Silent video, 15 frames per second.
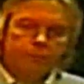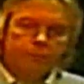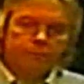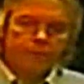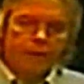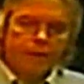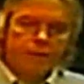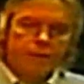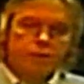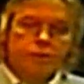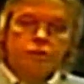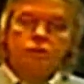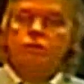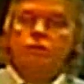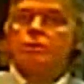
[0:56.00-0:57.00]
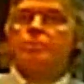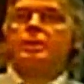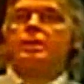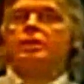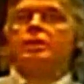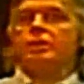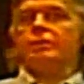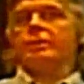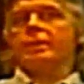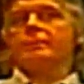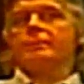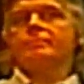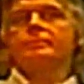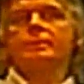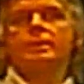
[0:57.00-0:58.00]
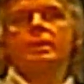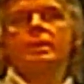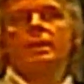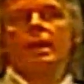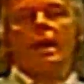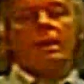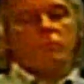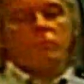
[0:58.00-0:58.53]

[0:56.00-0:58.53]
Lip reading: of that is the European Union and